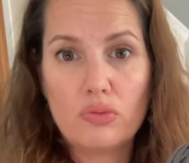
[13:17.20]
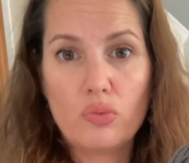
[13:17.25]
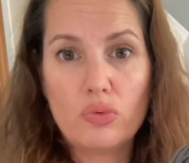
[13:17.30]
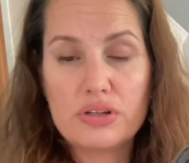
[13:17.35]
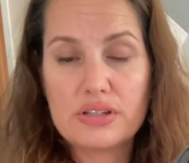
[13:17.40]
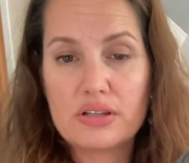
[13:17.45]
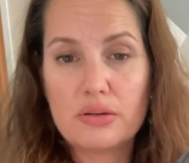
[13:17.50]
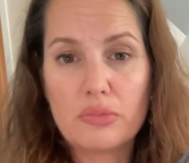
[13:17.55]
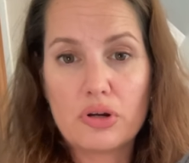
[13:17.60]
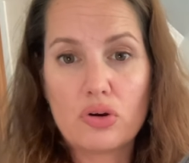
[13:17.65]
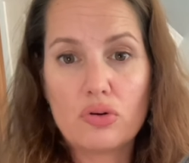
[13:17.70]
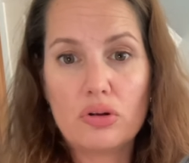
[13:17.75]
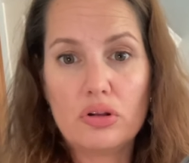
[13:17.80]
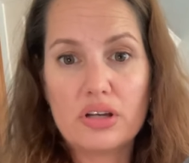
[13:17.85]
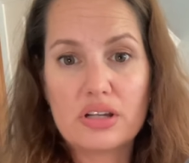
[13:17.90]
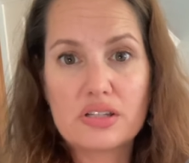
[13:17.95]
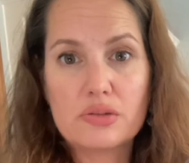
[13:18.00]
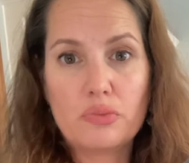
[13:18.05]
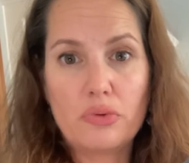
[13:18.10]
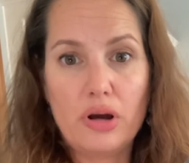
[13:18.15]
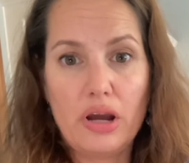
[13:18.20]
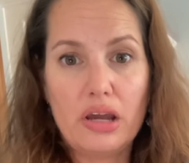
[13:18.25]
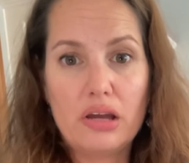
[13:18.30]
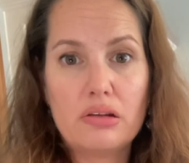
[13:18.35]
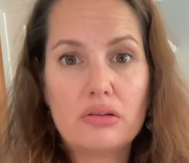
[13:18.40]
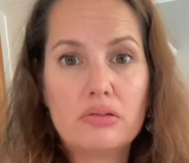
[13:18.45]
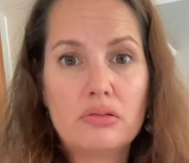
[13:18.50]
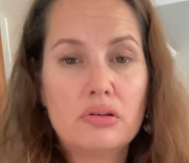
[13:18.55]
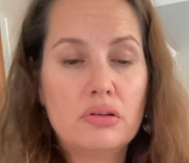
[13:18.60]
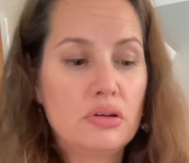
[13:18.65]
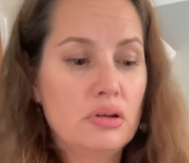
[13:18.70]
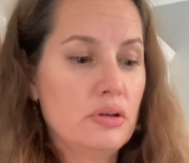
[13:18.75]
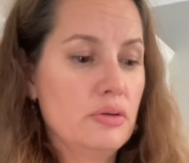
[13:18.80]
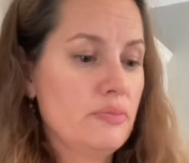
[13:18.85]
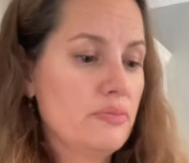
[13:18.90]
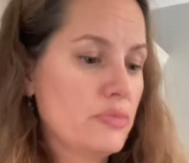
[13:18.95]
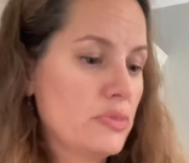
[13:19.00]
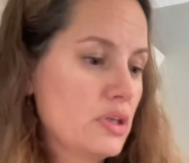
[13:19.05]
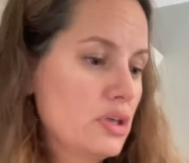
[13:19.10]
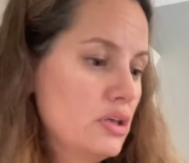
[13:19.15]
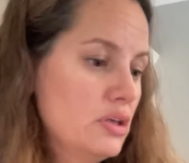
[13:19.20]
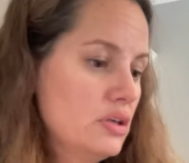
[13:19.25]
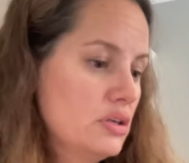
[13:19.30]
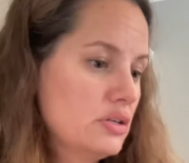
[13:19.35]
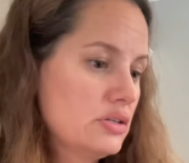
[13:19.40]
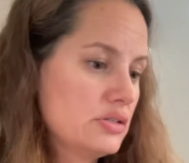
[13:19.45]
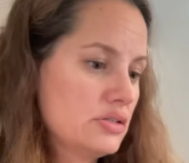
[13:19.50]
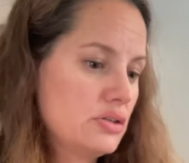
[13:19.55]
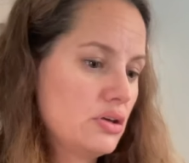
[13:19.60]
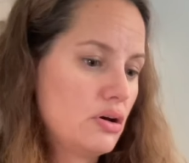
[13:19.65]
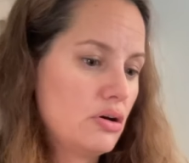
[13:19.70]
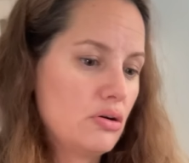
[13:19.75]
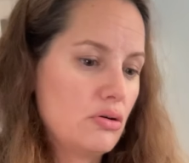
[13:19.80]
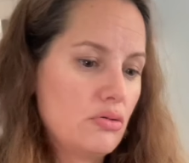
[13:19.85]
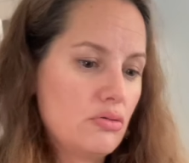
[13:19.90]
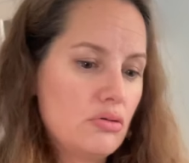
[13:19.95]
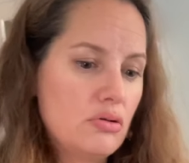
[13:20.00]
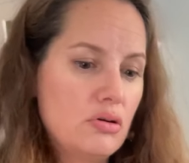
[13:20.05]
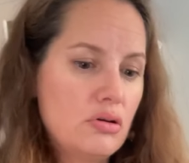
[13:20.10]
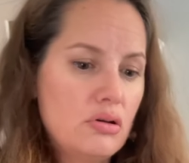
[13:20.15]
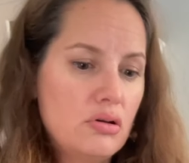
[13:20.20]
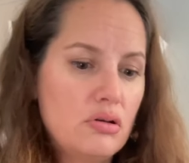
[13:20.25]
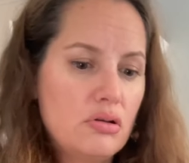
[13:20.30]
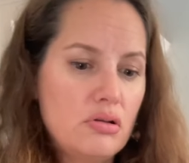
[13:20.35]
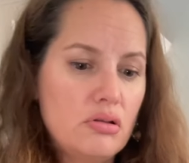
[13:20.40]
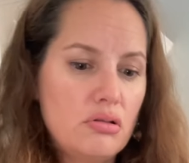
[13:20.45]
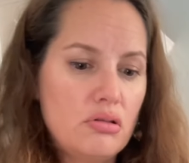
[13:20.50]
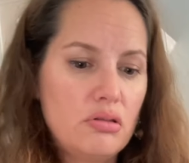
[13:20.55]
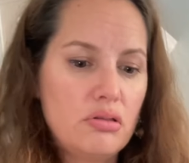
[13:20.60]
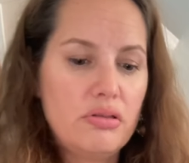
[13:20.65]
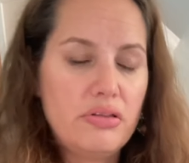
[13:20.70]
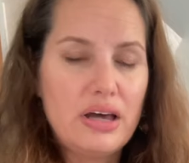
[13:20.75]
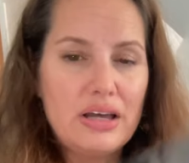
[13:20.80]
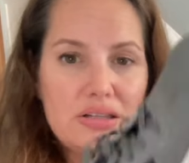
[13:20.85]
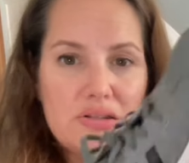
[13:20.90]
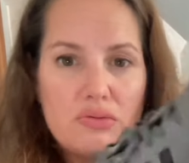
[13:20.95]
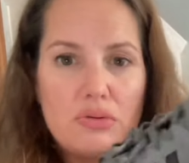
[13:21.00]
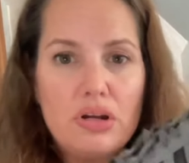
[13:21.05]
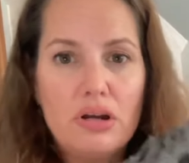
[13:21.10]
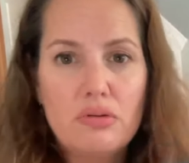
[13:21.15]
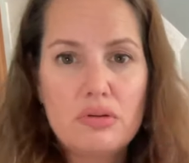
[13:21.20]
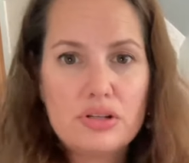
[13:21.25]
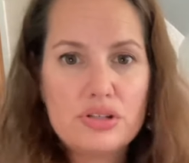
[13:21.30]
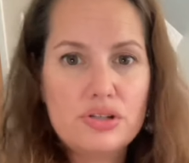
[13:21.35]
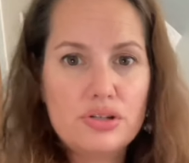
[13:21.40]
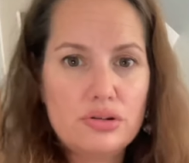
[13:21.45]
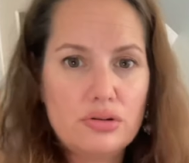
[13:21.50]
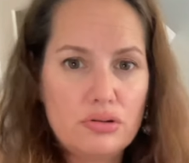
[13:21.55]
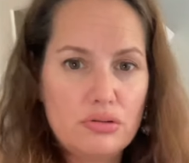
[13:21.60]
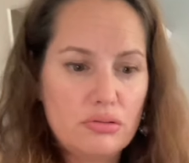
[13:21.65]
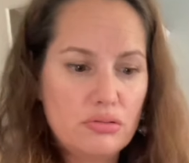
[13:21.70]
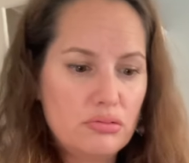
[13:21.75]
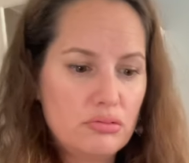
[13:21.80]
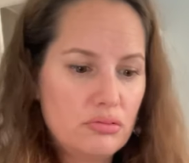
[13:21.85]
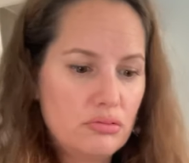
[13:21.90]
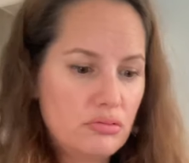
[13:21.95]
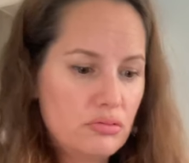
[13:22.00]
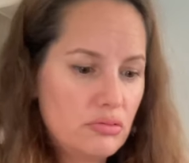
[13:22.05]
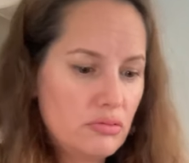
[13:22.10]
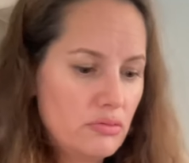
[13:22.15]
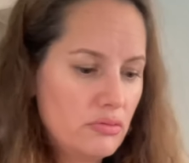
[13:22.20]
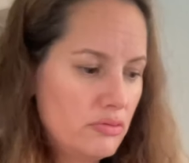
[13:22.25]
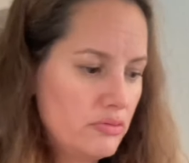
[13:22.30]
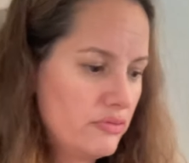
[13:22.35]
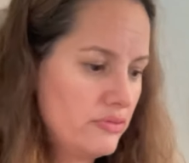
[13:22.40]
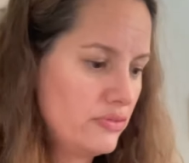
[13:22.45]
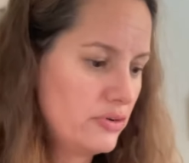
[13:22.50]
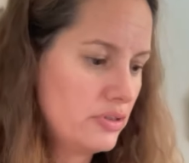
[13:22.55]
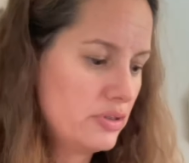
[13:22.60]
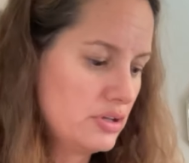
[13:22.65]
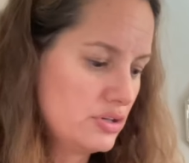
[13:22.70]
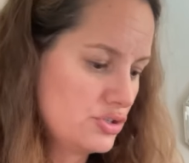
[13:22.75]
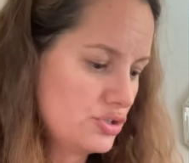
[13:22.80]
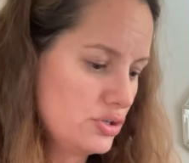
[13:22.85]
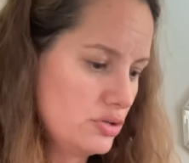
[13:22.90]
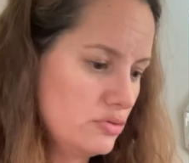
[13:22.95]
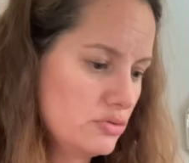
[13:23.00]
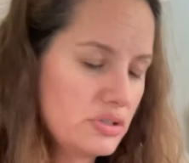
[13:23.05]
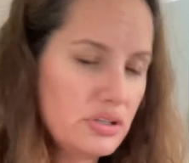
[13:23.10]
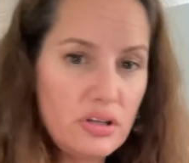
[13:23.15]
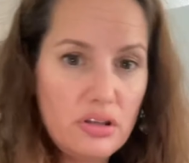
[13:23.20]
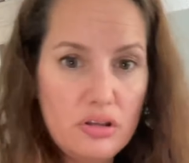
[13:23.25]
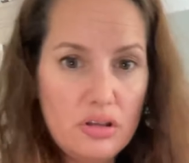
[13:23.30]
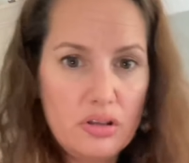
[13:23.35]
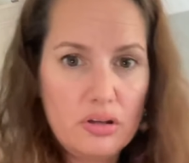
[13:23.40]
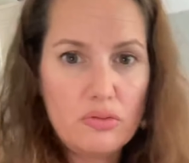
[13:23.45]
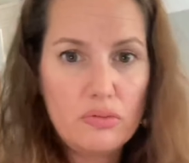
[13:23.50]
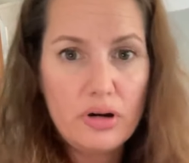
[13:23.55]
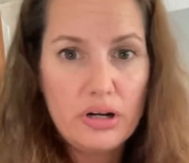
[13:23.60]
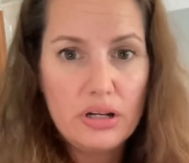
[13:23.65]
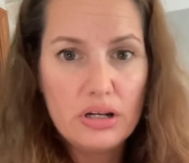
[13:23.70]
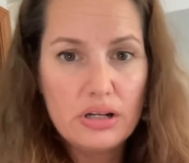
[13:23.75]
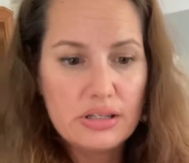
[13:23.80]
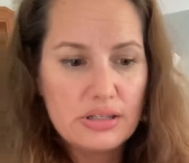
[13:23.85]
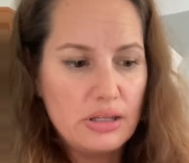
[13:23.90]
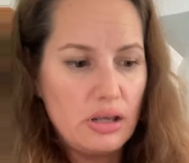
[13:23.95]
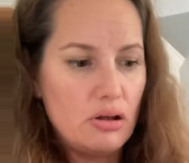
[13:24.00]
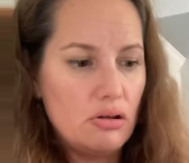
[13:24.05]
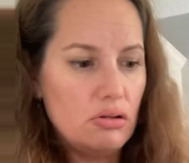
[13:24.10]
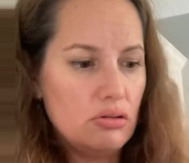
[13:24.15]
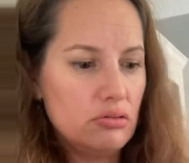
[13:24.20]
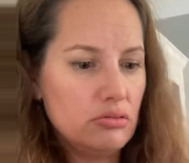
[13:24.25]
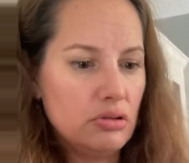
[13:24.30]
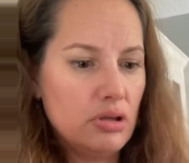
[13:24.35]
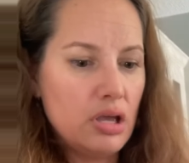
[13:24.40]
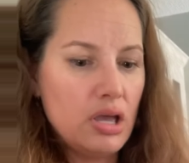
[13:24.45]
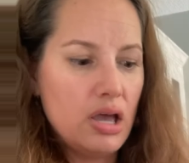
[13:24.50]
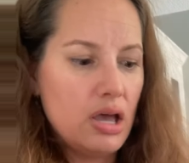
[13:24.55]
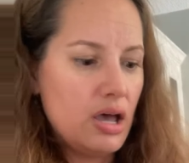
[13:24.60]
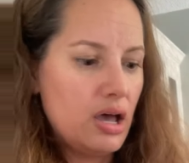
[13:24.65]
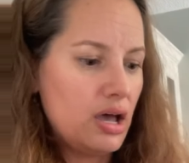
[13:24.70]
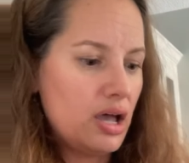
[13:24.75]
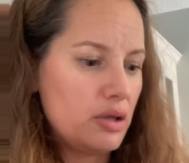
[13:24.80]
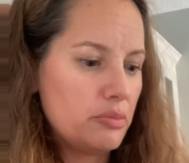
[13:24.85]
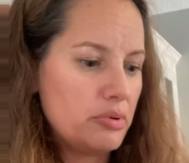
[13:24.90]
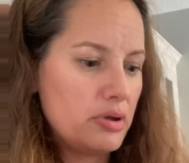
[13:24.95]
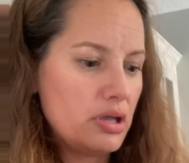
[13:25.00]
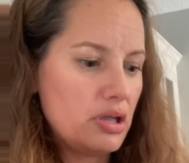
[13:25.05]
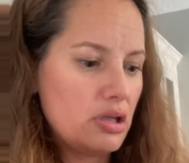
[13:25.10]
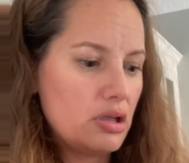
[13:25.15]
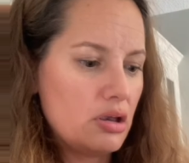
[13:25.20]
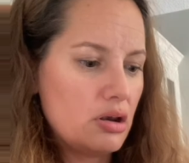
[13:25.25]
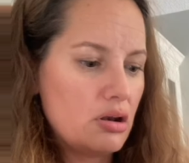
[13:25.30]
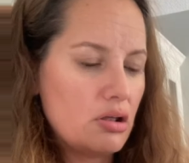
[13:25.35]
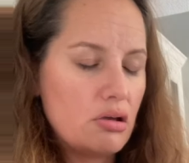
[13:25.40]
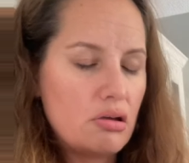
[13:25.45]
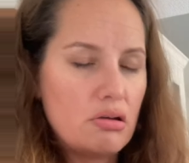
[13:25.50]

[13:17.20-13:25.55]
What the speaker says: some acrylic spray. So that's what I would do for these shoes, and then they're ready to sell. I paid